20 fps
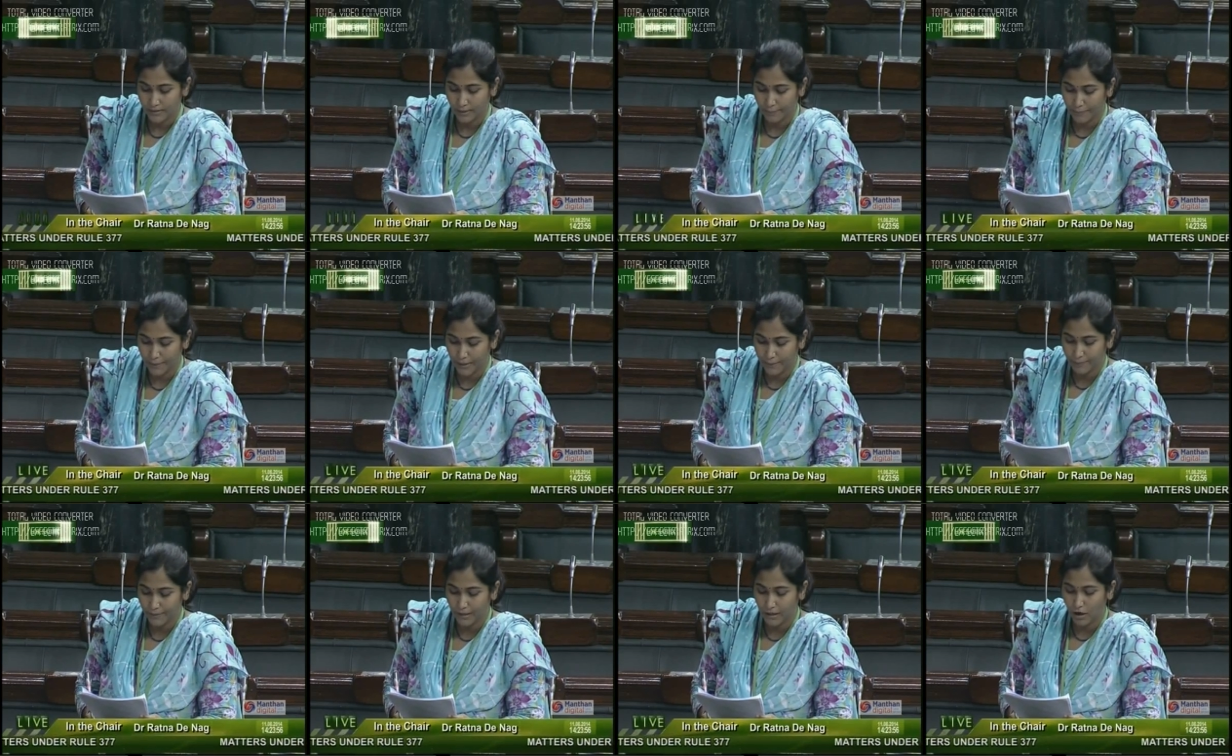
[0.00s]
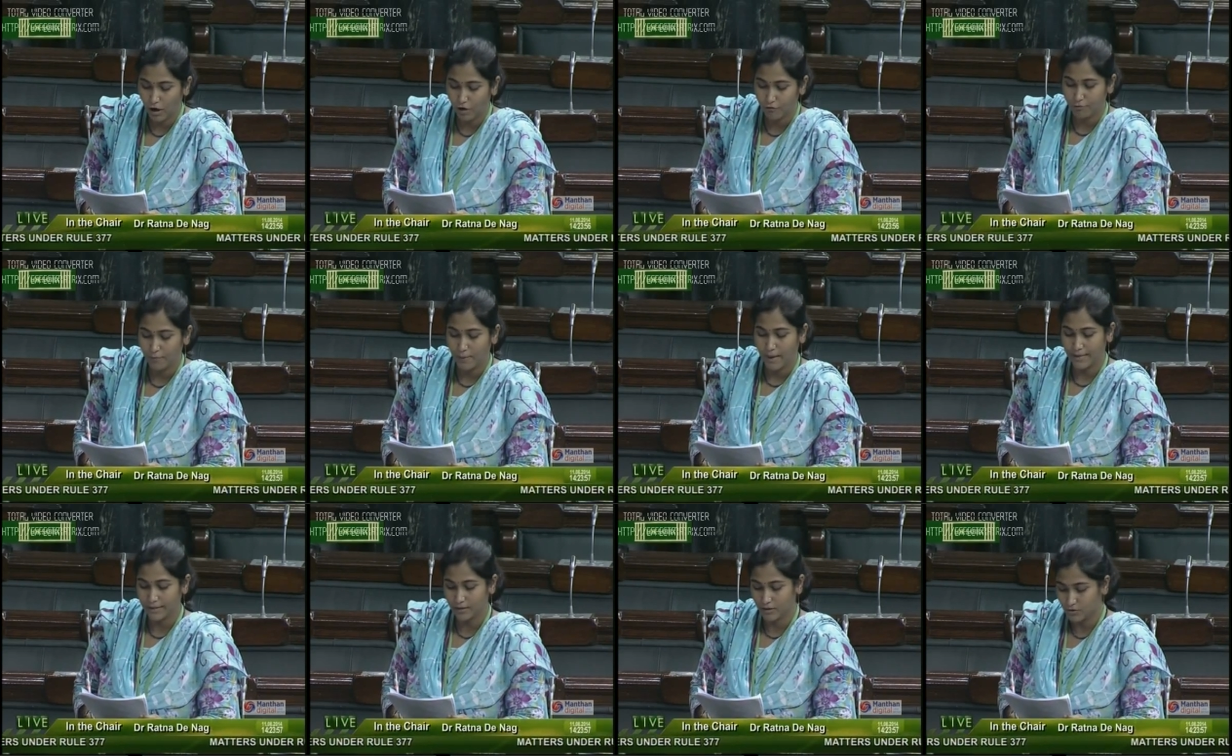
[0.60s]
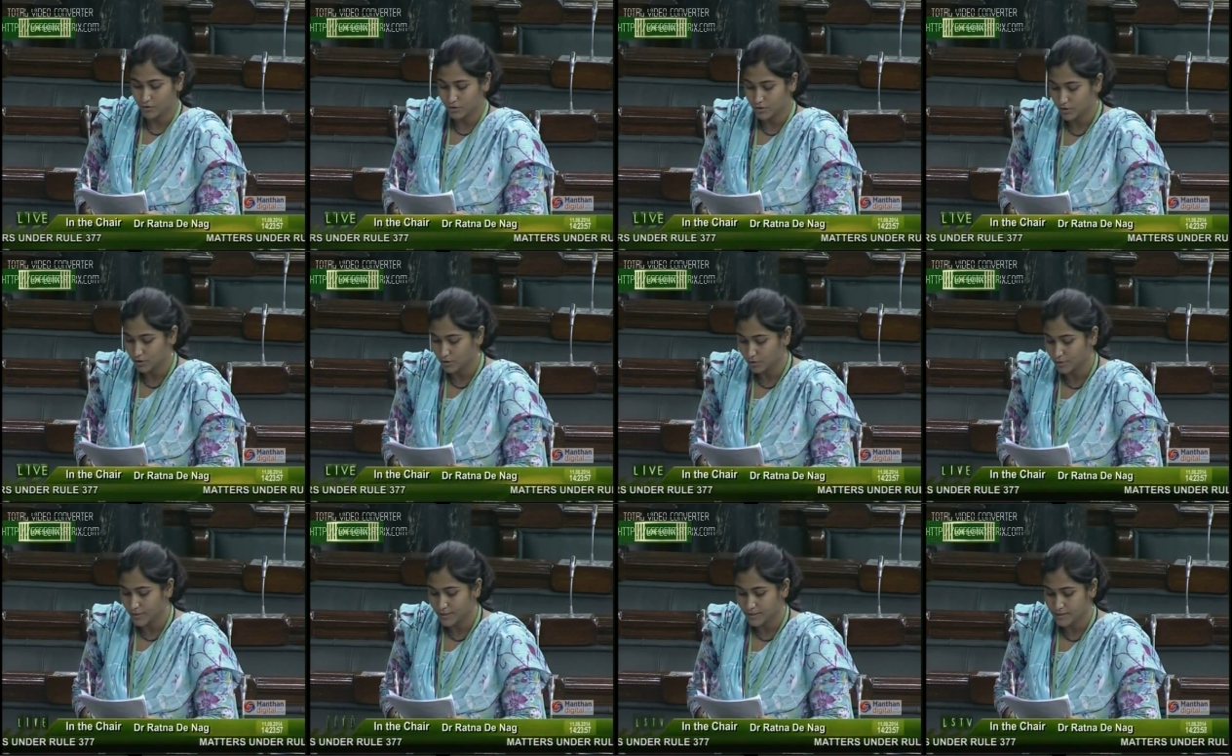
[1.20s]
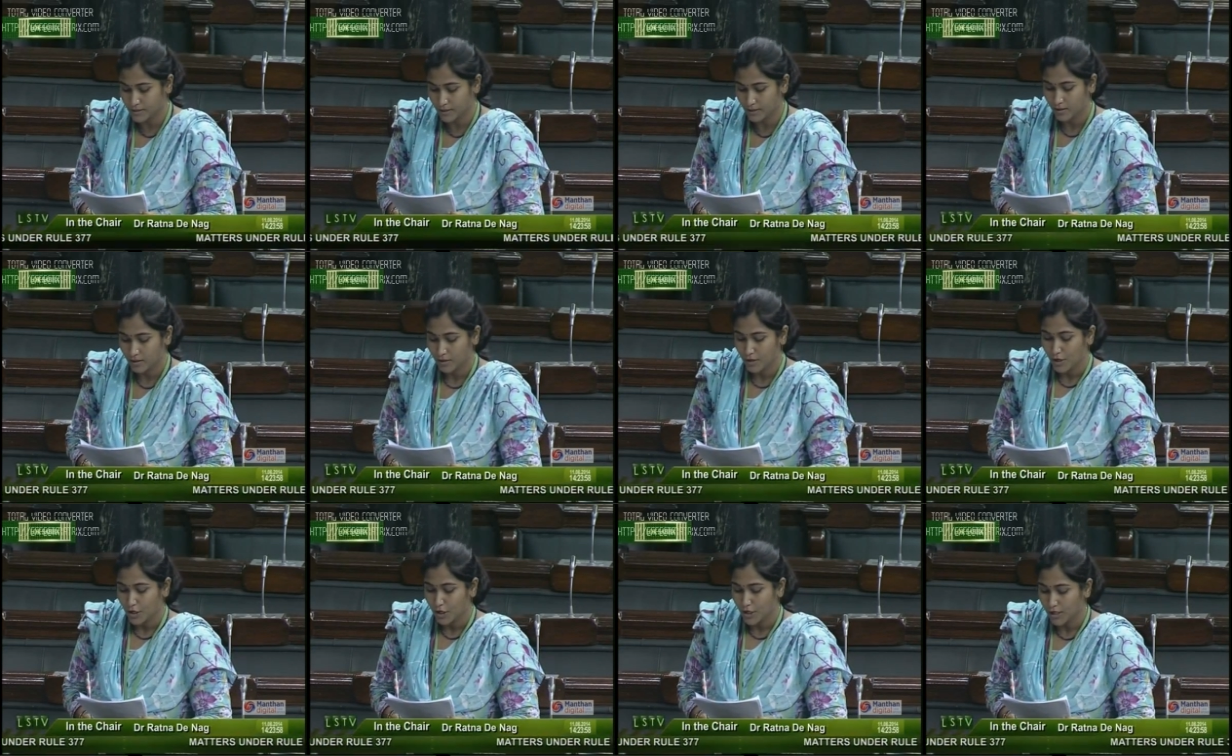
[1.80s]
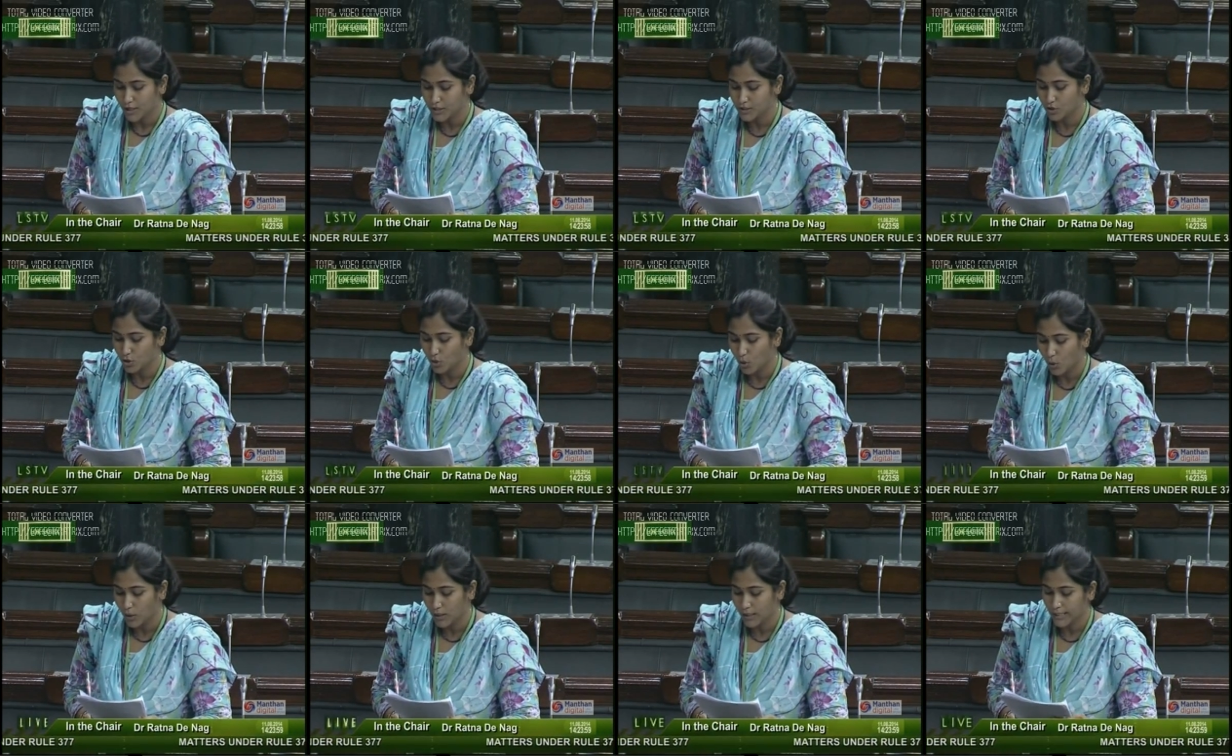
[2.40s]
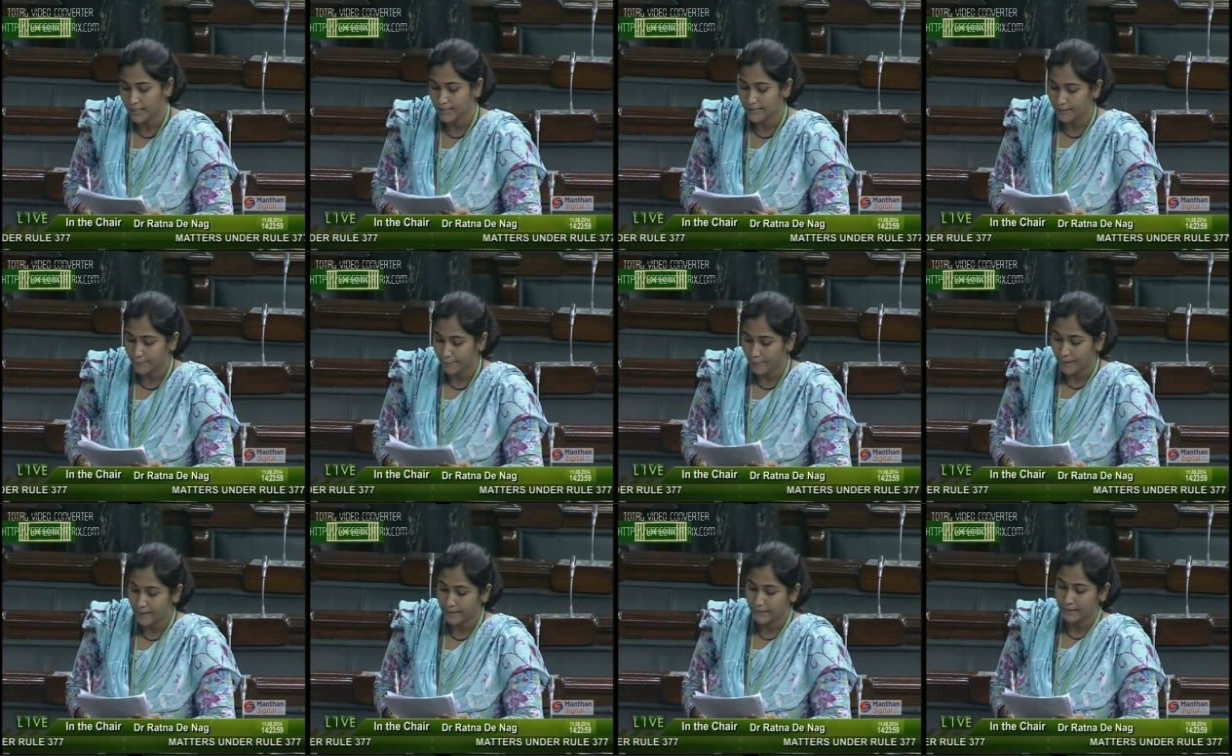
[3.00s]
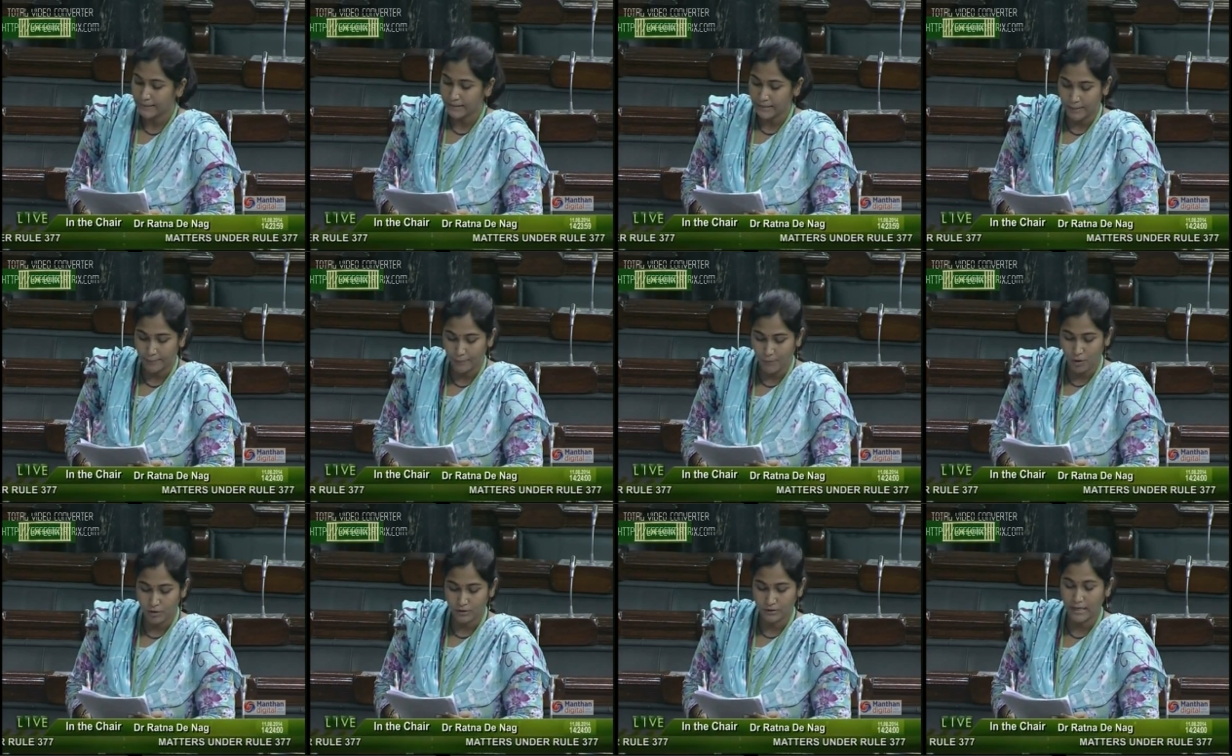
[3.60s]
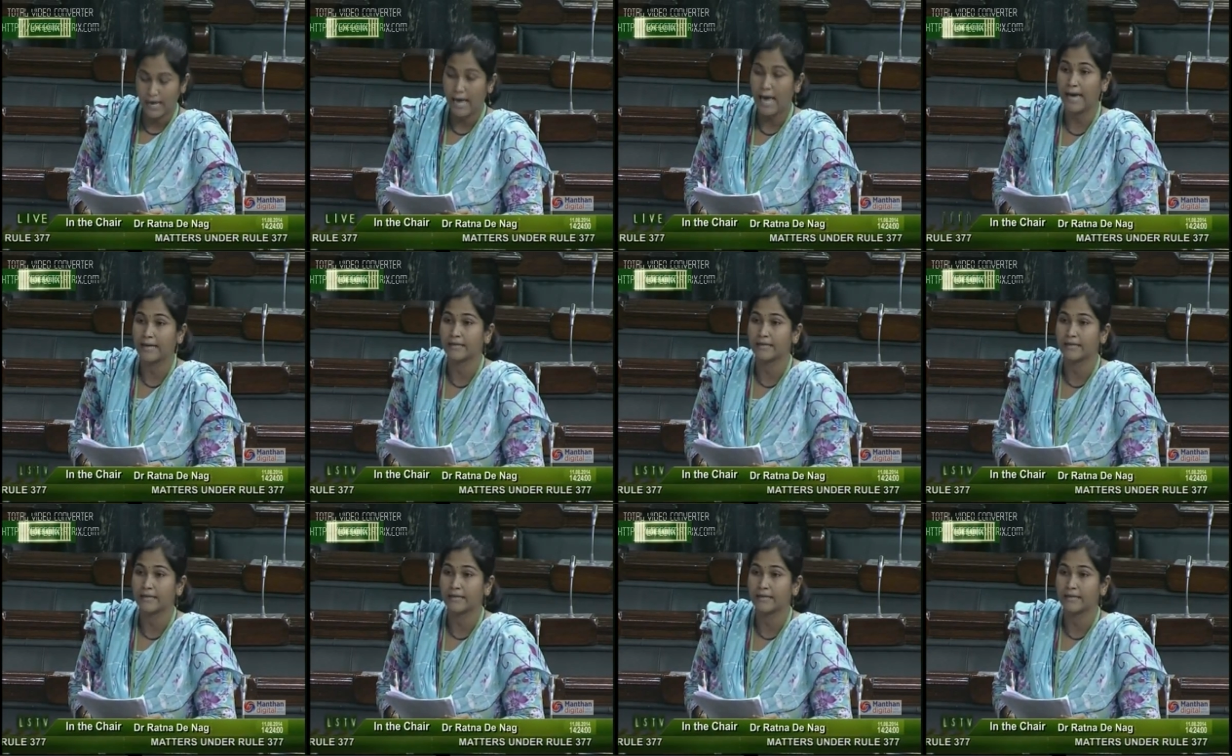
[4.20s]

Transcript: The people of my constituency is wholly dependent upon the